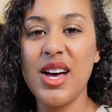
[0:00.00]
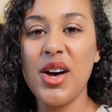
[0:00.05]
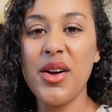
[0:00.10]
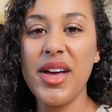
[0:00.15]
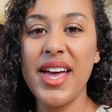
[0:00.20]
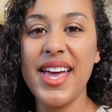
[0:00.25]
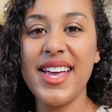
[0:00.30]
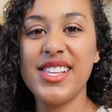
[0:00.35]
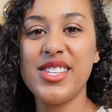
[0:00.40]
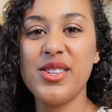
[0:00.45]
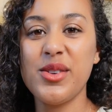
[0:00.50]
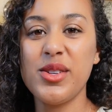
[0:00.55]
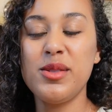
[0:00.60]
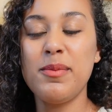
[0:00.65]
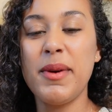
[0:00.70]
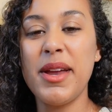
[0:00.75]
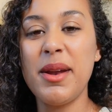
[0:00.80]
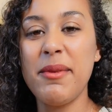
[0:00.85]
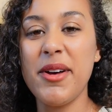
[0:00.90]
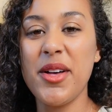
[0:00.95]
Okay, so it's
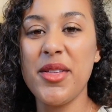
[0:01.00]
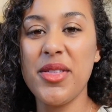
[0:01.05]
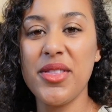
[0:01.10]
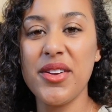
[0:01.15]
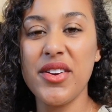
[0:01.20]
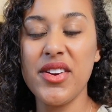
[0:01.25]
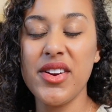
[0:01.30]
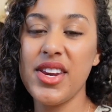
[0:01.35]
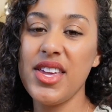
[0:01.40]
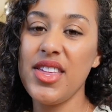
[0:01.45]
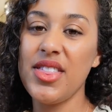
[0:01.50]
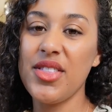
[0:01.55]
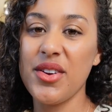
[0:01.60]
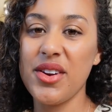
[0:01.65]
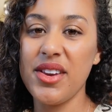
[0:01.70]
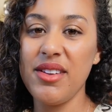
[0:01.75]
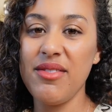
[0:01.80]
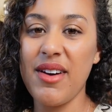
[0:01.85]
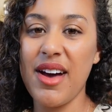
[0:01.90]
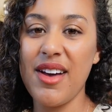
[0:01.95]
been about
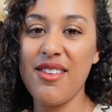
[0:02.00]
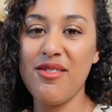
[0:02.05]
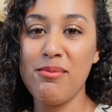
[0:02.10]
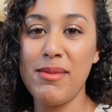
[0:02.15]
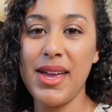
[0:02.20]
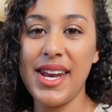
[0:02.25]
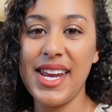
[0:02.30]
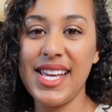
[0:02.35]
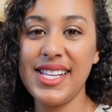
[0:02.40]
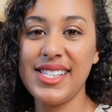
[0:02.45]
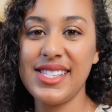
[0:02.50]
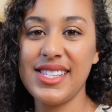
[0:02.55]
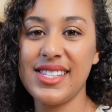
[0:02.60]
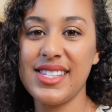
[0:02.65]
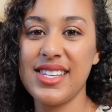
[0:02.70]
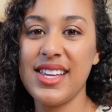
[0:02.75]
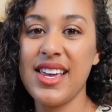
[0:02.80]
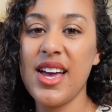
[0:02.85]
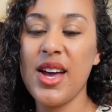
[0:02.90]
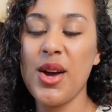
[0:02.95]
35
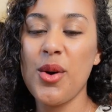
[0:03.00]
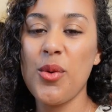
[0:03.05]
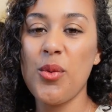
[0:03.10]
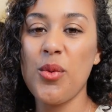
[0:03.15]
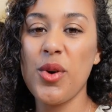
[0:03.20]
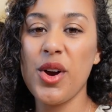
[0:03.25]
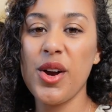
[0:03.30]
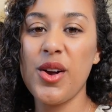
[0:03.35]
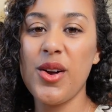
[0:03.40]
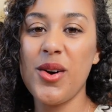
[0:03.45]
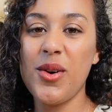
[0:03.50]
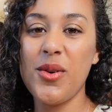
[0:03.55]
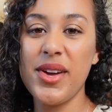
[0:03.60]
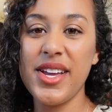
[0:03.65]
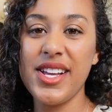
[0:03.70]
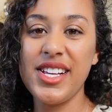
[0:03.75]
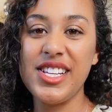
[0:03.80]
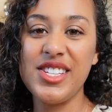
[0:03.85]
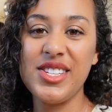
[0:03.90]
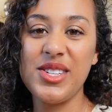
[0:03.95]
minutes. We're
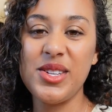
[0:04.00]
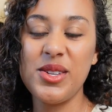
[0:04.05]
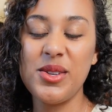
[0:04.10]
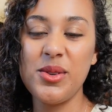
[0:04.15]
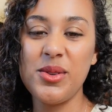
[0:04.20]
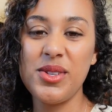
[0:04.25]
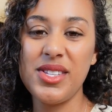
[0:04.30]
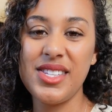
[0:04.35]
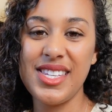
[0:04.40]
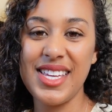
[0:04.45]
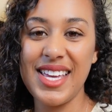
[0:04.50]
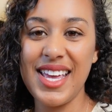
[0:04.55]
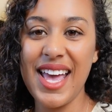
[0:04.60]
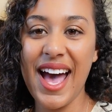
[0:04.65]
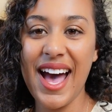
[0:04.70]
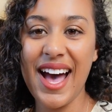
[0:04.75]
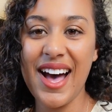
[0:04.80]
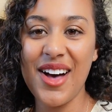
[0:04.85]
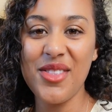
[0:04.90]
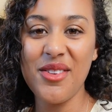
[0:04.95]
going to see
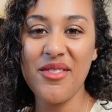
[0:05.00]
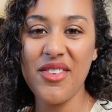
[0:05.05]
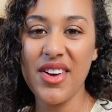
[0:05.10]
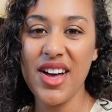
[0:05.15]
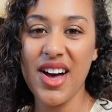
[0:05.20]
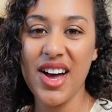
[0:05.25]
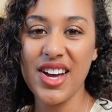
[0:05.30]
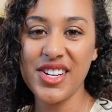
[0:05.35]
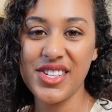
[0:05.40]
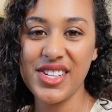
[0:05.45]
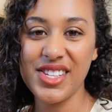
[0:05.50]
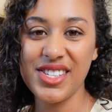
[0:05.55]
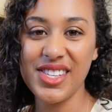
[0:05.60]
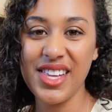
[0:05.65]
how the focaccia is